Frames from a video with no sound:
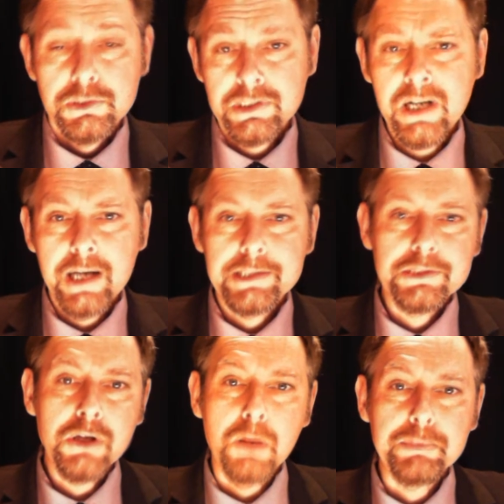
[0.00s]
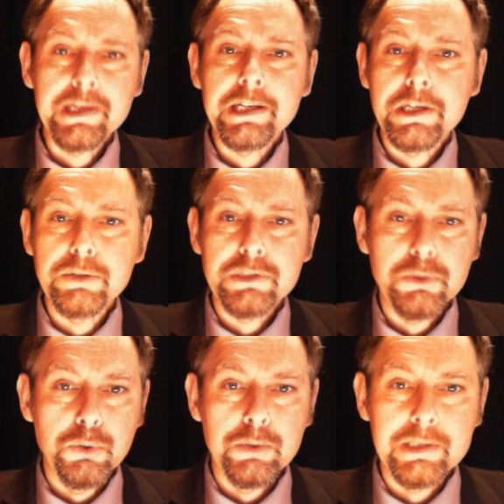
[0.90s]
Tonight's top EU
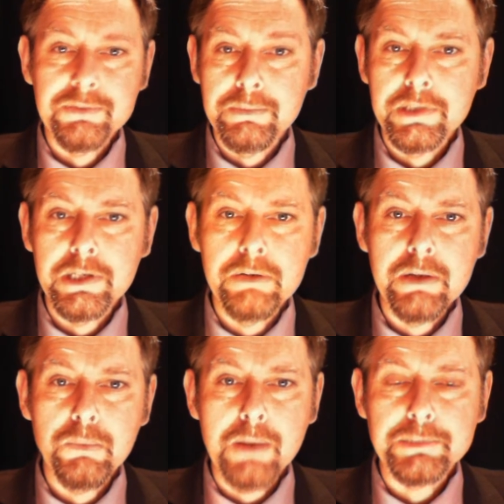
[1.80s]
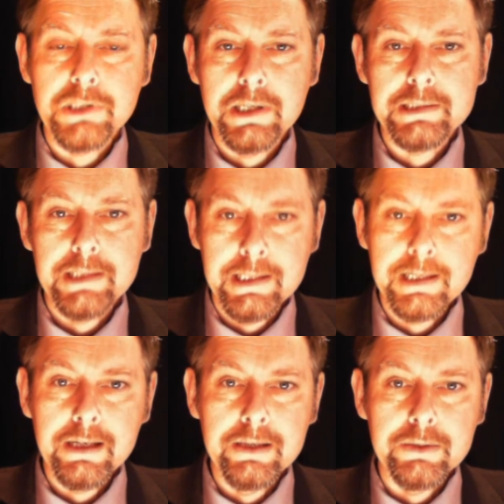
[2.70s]
stories from the unit website
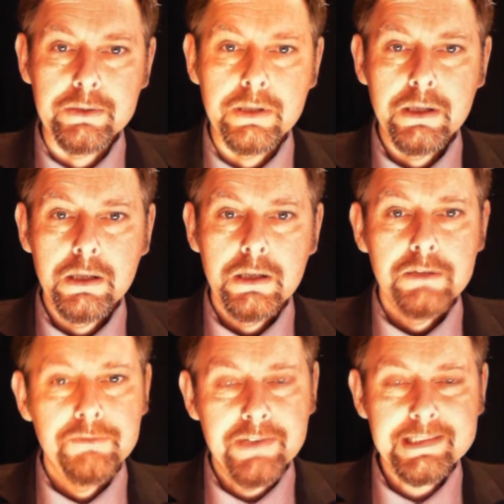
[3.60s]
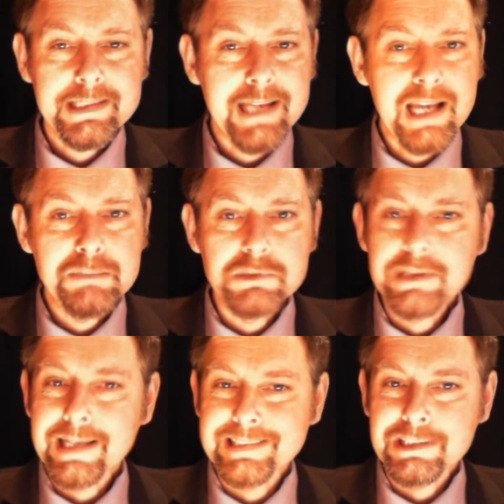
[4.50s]
include Vince Cable
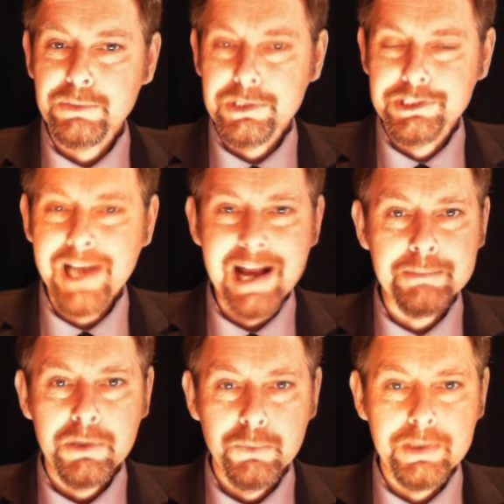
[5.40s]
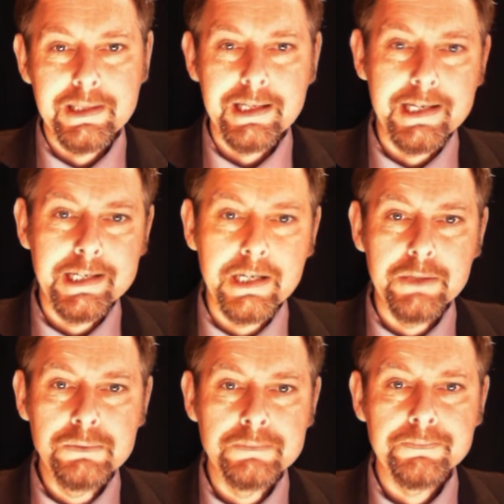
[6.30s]
gets into a jam with the
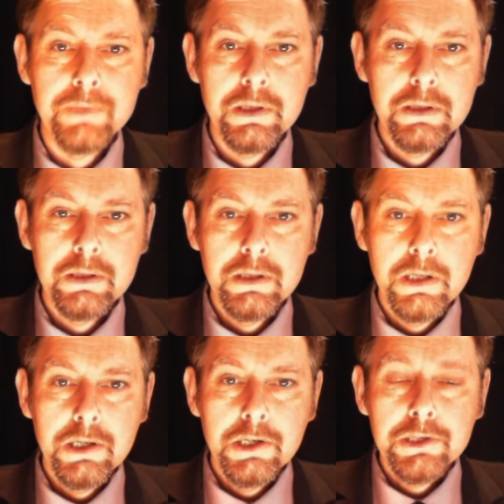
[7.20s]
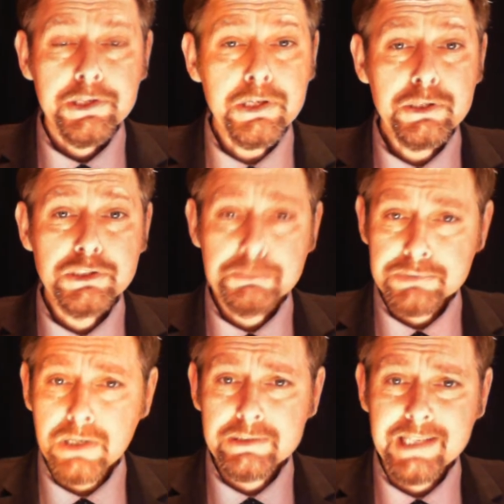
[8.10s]
EU, huge
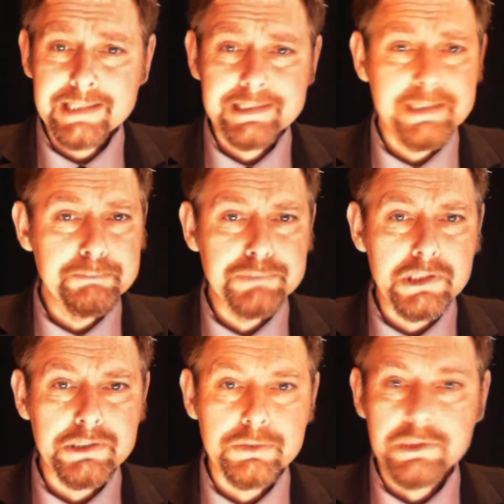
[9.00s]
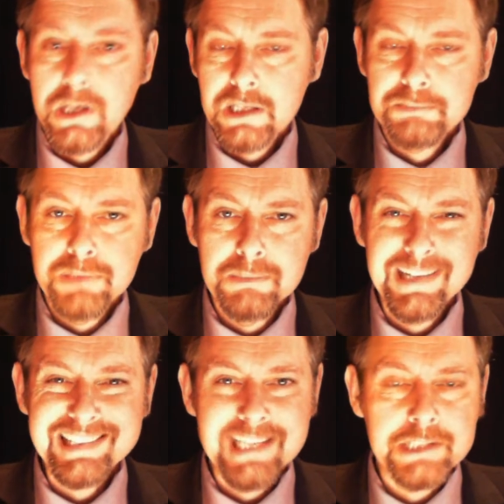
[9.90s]
protests in Brussels as
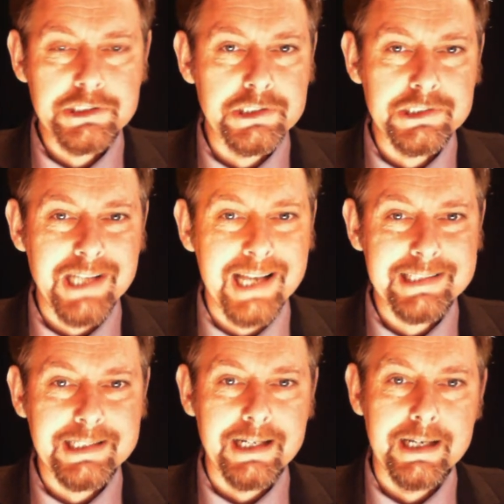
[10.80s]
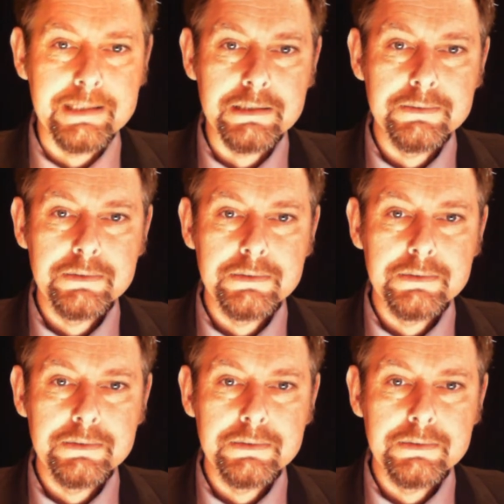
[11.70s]
public tensions escalate,